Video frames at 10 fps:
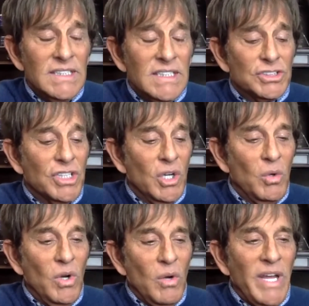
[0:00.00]

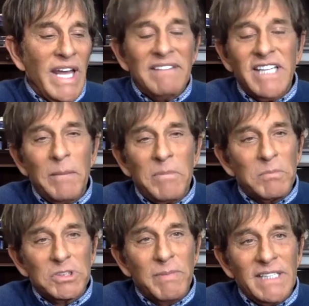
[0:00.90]
So we have to keep in
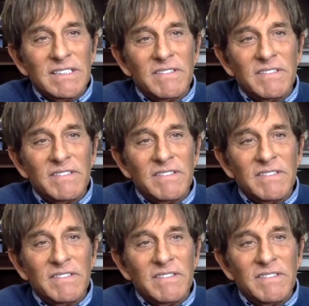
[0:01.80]
perspective,